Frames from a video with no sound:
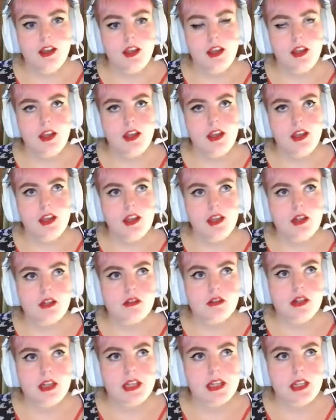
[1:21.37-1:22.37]

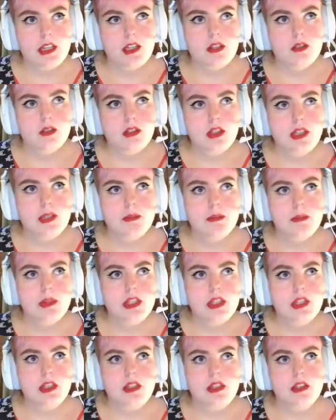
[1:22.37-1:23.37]
Right now I'm
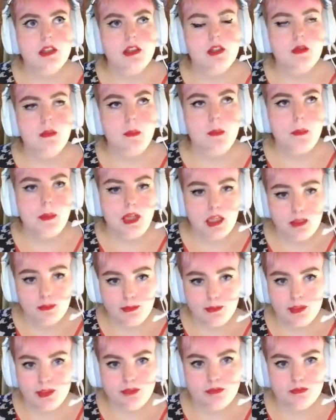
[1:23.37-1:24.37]
in
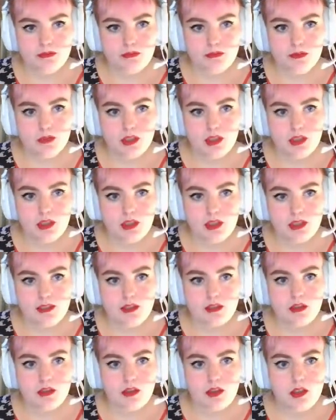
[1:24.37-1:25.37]
Malmö, that's
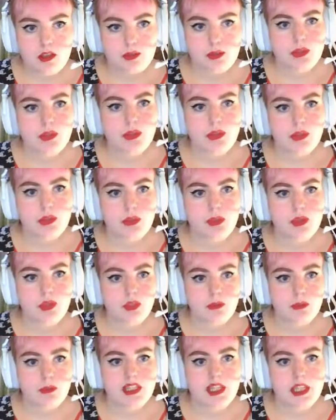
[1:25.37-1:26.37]
close to
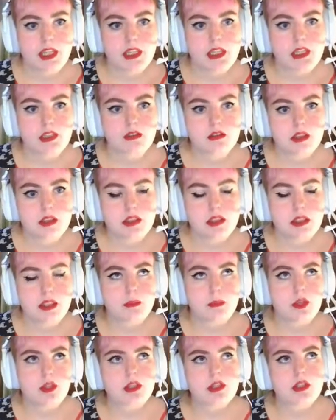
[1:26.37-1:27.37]
Copenhagen in
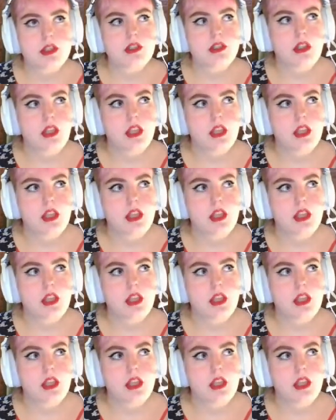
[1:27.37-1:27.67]
Denmark.